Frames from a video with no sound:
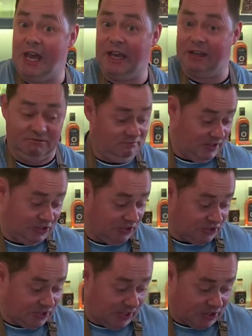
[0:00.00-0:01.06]
egg. It's
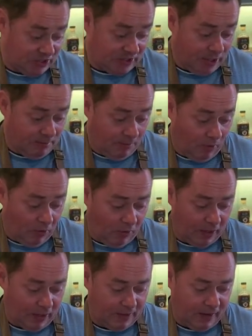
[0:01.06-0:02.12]
just delicious. A little bit more
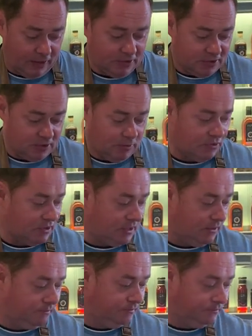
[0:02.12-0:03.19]
oil in there, just a wee
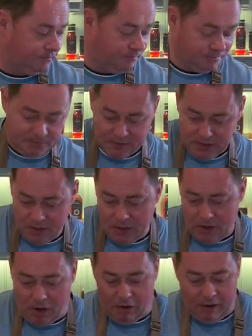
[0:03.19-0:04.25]
drizzle.
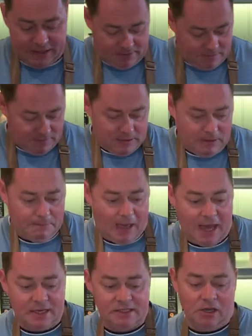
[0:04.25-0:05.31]
All right,
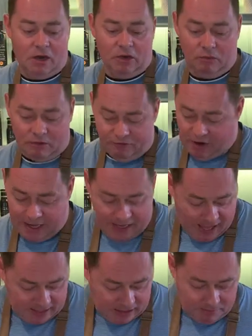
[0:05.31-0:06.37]
pan is on. We'll fry an
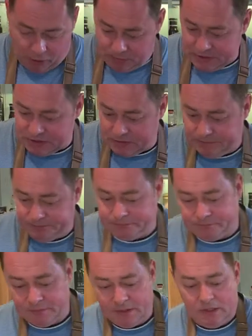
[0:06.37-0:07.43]
egg in a moment.
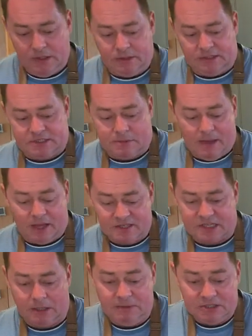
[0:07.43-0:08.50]
The tomatoes
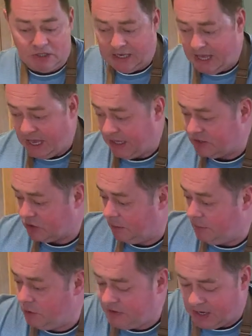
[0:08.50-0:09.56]
can be done ahead, so I'll
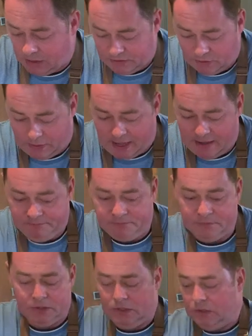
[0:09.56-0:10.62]
move that out of the way.
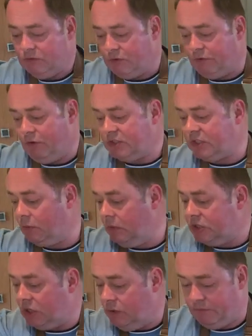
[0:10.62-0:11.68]
So the first thing
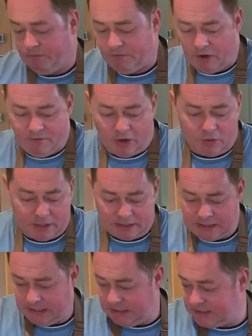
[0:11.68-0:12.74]
we'll do, very, very
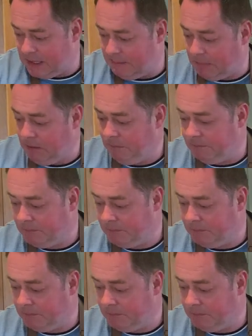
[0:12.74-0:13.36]
quickly, assemble.